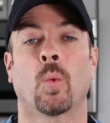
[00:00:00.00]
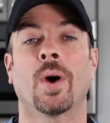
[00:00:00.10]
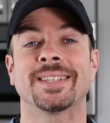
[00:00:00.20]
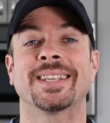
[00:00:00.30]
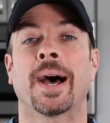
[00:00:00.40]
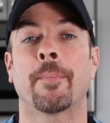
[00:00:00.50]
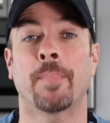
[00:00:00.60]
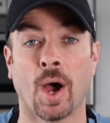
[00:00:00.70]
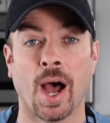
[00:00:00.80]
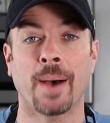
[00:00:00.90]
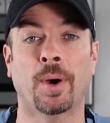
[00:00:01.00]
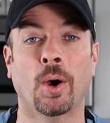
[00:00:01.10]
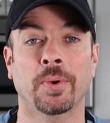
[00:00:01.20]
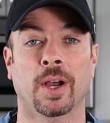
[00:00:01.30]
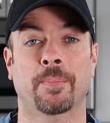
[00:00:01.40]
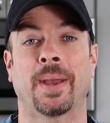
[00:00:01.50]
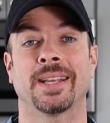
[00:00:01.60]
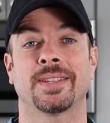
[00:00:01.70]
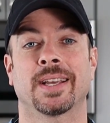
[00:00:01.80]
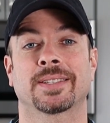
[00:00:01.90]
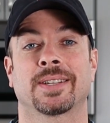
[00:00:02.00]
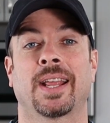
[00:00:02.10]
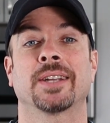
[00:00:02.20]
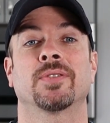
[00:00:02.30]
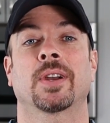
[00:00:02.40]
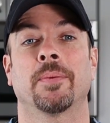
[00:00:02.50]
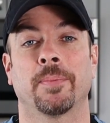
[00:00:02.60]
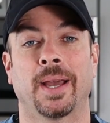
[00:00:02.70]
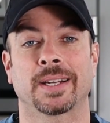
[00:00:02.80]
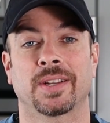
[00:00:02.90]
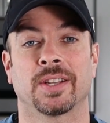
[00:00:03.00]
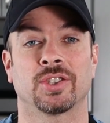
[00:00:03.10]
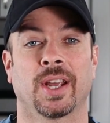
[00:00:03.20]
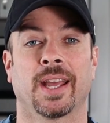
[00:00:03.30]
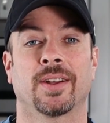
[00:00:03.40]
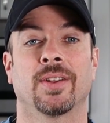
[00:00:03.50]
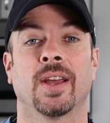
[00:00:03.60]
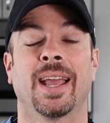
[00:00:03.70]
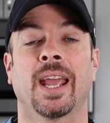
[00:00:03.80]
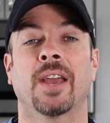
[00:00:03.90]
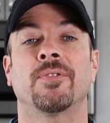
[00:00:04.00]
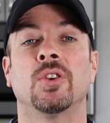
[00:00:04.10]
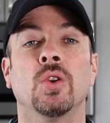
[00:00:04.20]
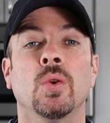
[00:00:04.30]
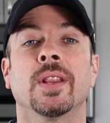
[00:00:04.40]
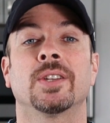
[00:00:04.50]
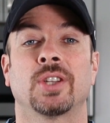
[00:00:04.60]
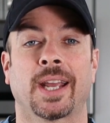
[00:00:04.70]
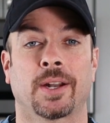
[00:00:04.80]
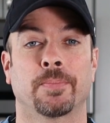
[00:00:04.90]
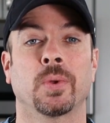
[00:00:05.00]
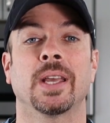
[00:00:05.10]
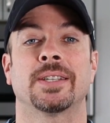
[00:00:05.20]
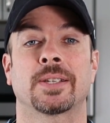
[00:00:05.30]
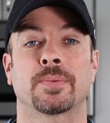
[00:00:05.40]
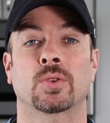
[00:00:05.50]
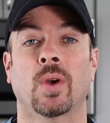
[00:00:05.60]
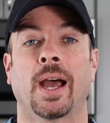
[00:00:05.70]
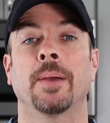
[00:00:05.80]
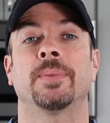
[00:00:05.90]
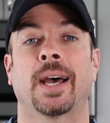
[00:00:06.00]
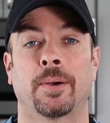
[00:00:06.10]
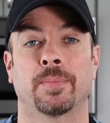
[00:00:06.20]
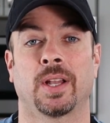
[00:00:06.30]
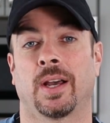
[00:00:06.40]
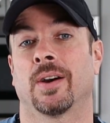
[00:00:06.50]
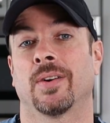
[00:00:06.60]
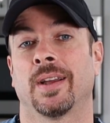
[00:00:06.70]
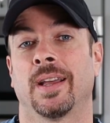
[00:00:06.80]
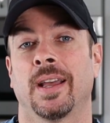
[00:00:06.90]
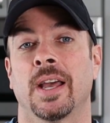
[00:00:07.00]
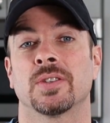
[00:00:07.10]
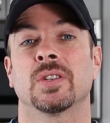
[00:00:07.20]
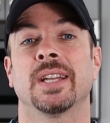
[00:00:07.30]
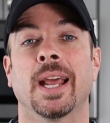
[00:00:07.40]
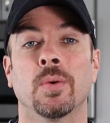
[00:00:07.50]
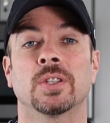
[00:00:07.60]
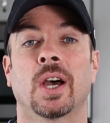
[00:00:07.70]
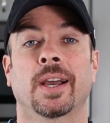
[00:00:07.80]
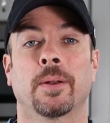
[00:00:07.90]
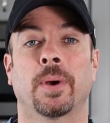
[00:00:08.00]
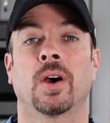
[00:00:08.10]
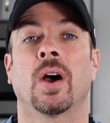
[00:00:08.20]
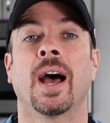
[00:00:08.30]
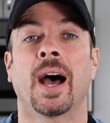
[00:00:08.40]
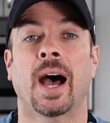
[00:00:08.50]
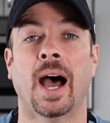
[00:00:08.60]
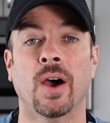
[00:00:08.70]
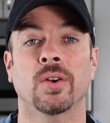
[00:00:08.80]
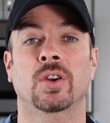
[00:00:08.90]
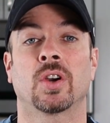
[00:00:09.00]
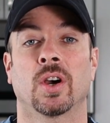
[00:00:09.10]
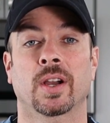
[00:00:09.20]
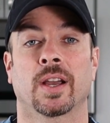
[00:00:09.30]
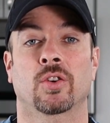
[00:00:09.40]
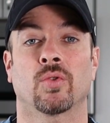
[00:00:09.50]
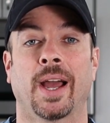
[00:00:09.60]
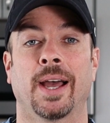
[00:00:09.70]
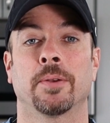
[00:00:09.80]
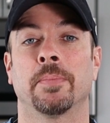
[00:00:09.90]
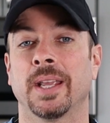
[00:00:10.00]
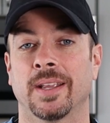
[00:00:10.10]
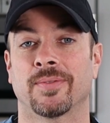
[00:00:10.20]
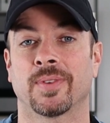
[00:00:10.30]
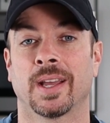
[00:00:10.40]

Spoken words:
What's up, Bob, Home Cook Basics. Thanks for coming back to the channel. If you're new to the channel, please subscribe down below. So today we're talking about how to cook ground beef.